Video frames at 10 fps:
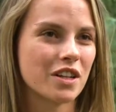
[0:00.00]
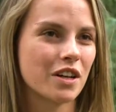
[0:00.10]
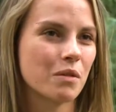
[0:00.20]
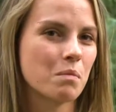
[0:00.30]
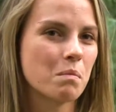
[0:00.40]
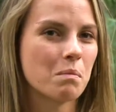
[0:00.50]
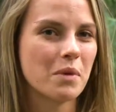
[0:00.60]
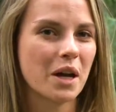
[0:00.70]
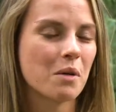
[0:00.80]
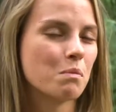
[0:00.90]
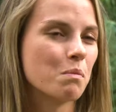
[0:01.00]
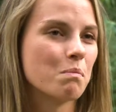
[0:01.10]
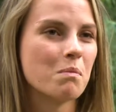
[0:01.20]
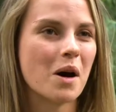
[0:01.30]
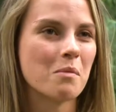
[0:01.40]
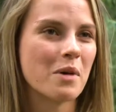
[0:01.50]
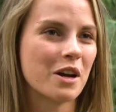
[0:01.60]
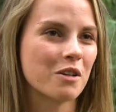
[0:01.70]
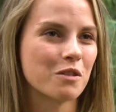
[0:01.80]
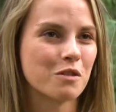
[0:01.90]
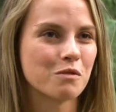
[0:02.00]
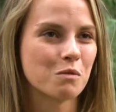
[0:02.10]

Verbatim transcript: to become a better,